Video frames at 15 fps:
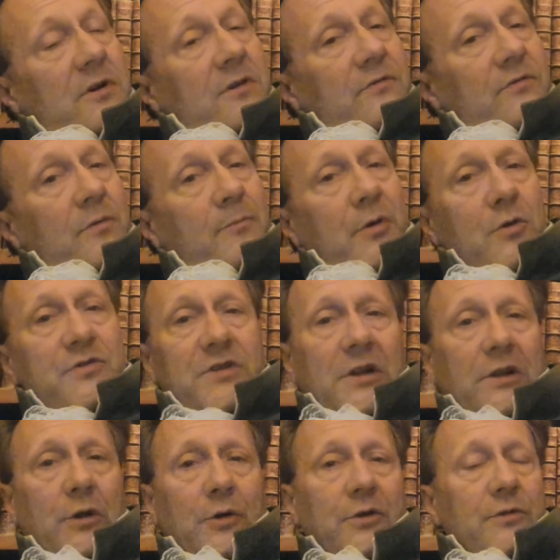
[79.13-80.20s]
from
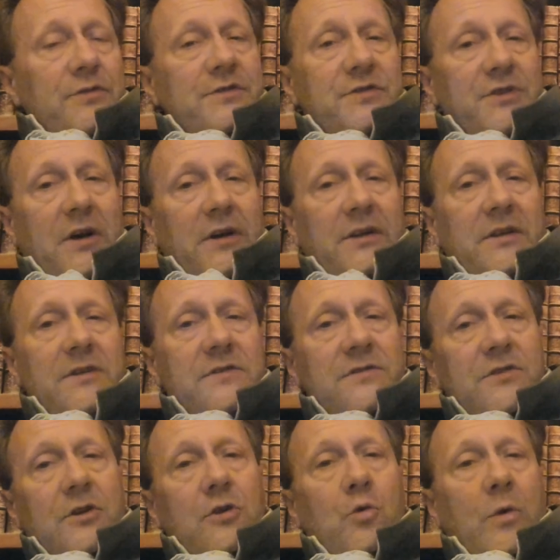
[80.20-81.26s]
postcolonial studies
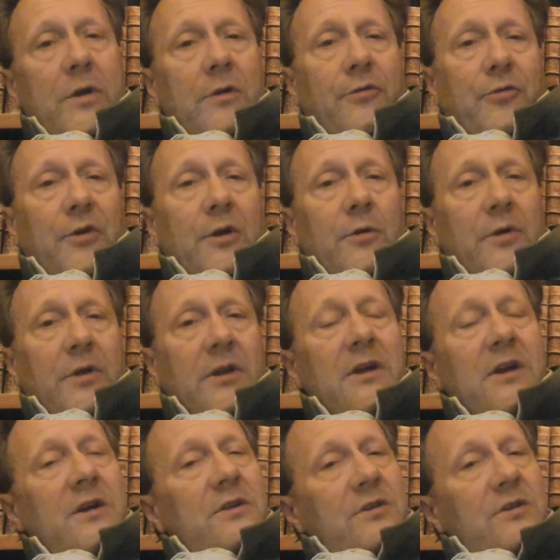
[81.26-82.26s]
to queer theory